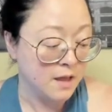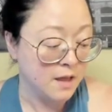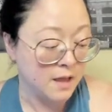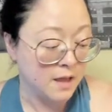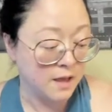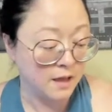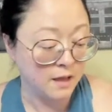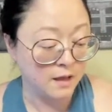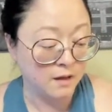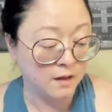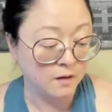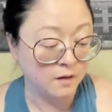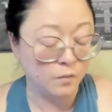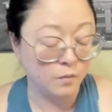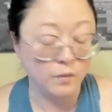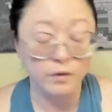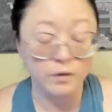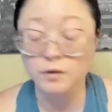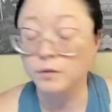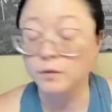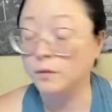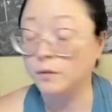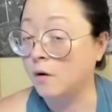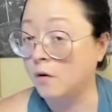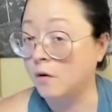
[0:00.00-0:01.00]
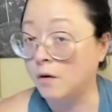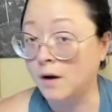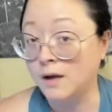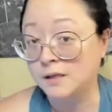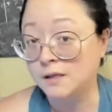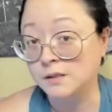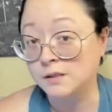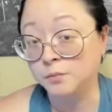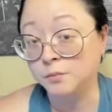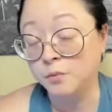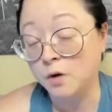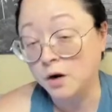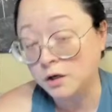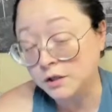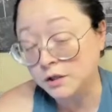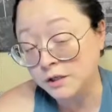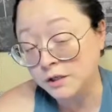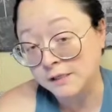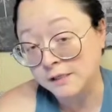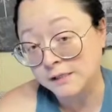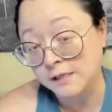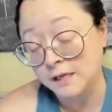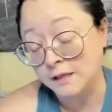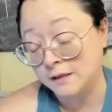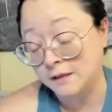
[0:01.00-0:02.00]
And we are doing all kinds of
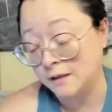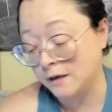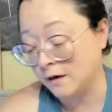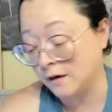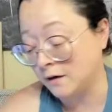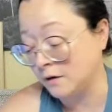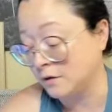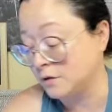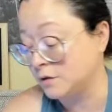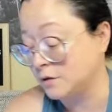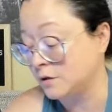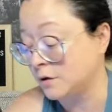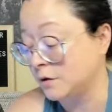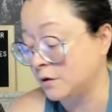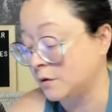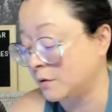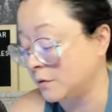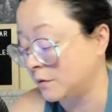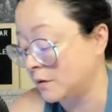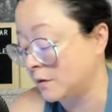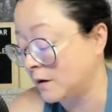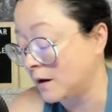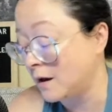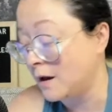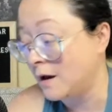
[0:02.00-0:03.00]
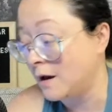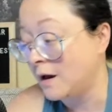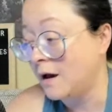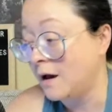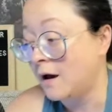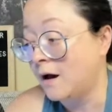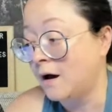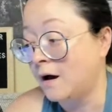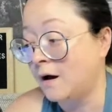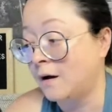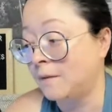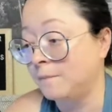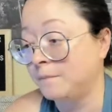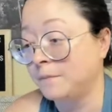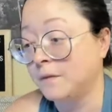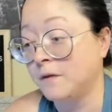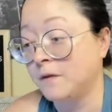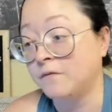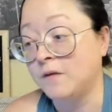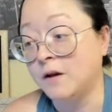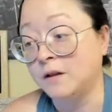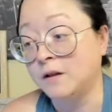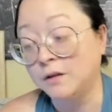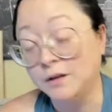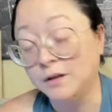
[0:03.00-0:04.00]
projects in there. So
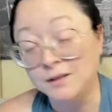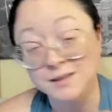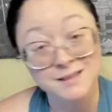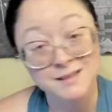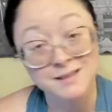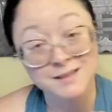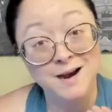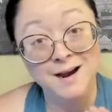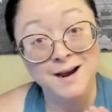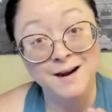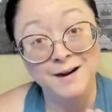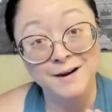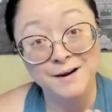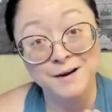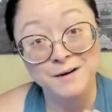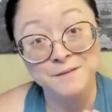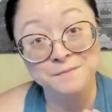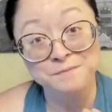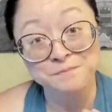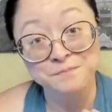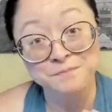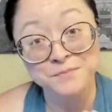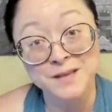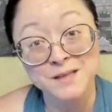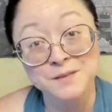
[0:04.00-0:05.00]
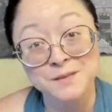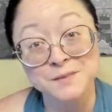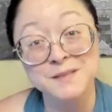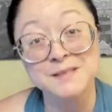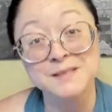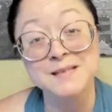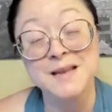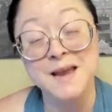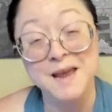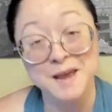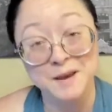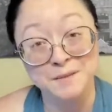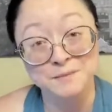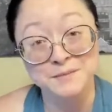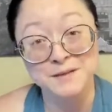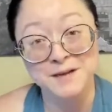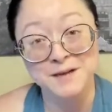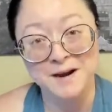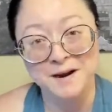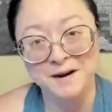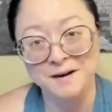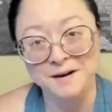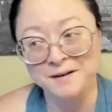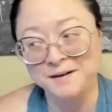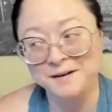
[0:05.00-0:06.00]
if I look tired, that's because I am
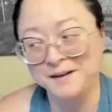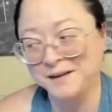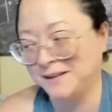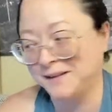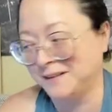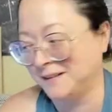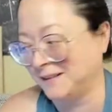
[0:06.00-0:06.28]
tired.